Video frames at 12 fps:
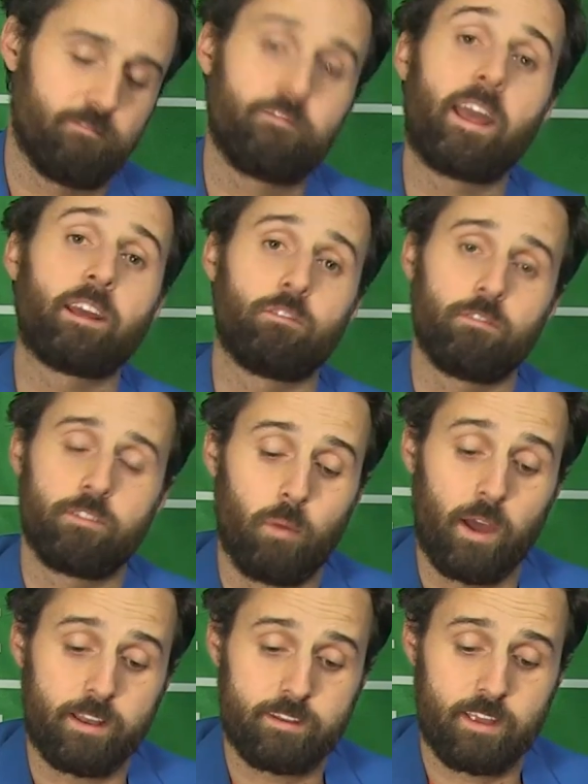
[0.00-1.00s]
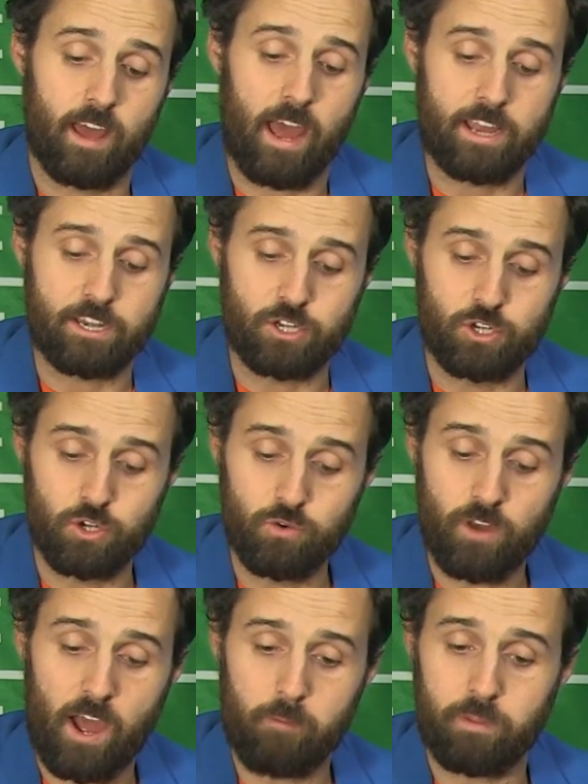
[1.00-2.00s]
failed, but I do
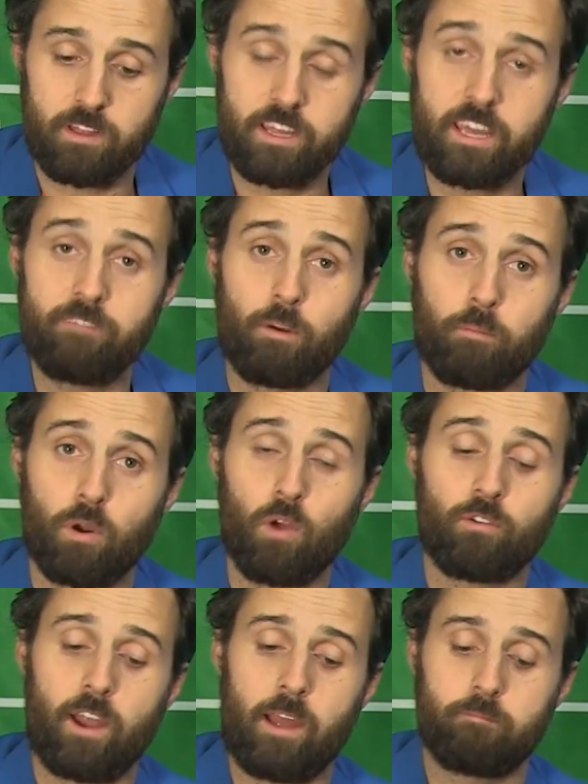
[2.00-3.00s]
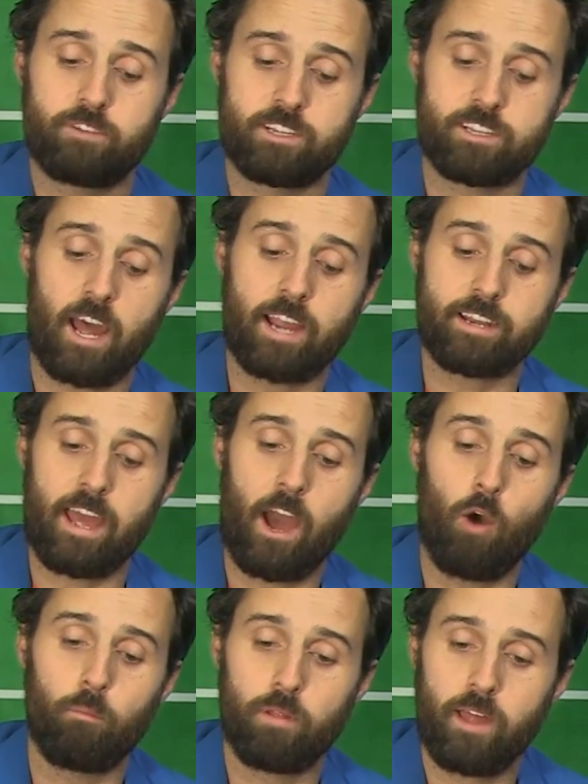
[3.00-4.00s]
not believe a program designed to
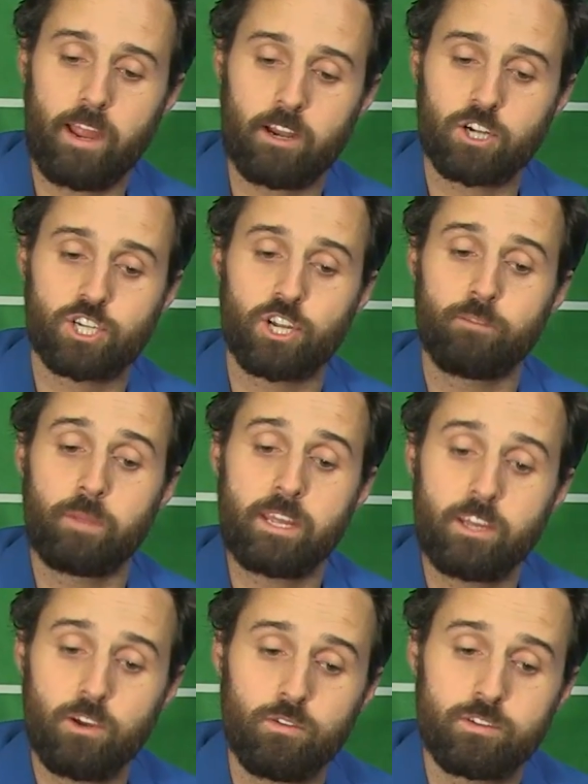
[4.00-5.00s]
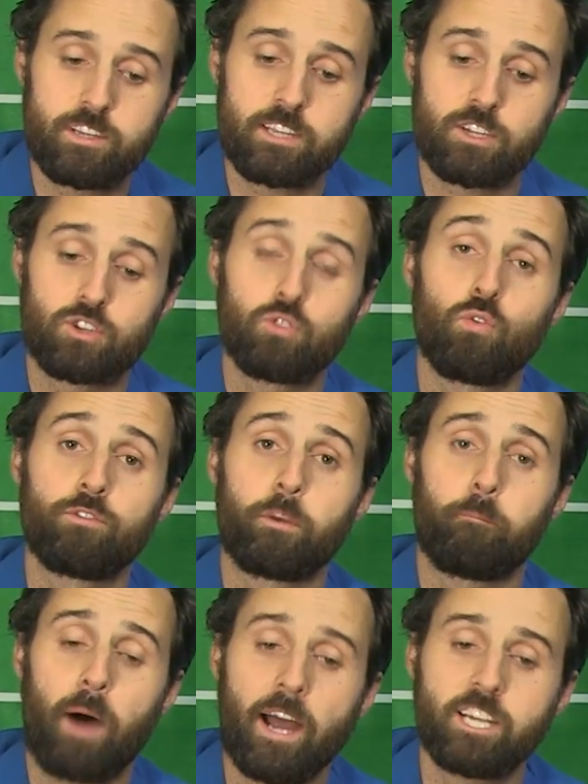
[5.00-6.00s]
help players should be used as a tool to
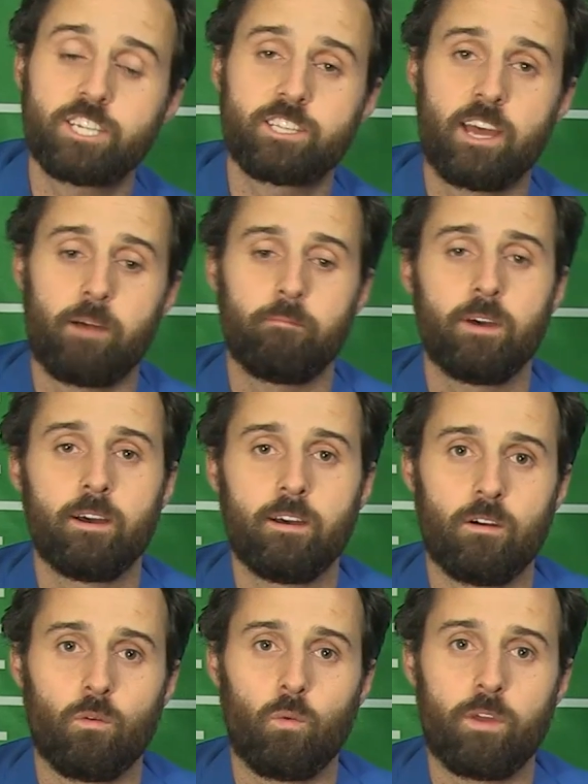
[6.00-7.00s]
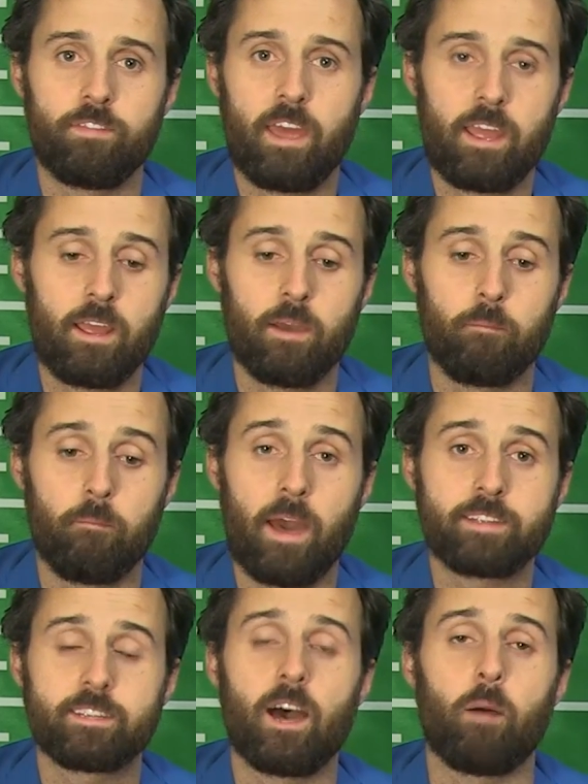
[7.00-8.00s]
punish them when they
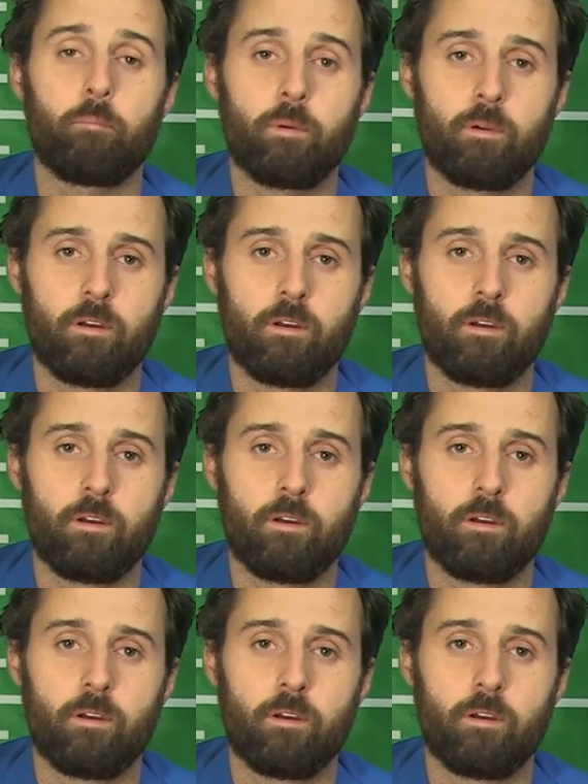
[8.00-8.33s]
mess up.